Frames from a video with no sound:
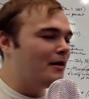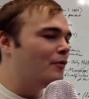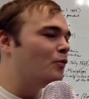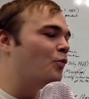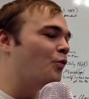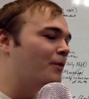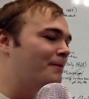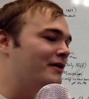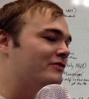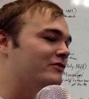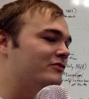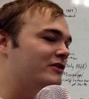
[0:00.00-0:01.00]
What
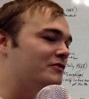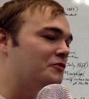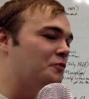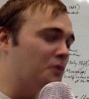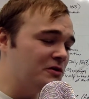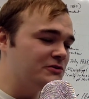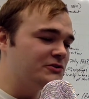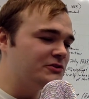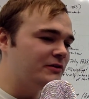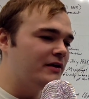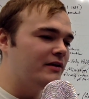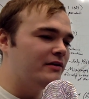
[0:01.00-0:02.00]
makes this even worse
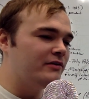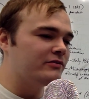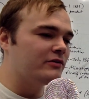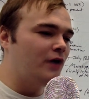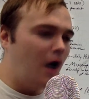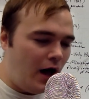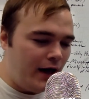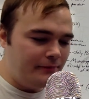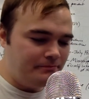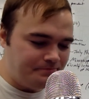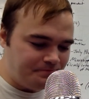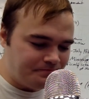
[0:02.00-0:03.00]
is
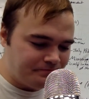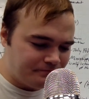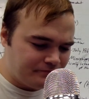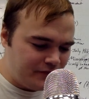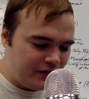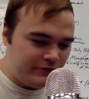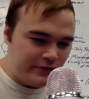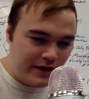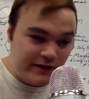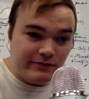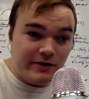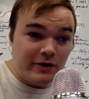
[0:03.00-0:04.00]
cotton is
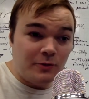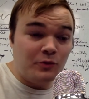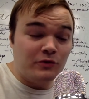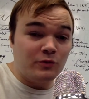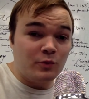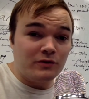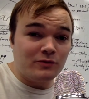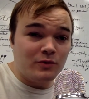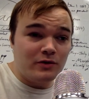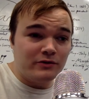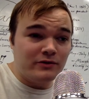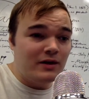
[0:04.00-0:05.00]
not as valuable as it once
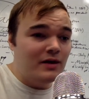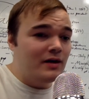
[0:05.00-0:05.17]
was.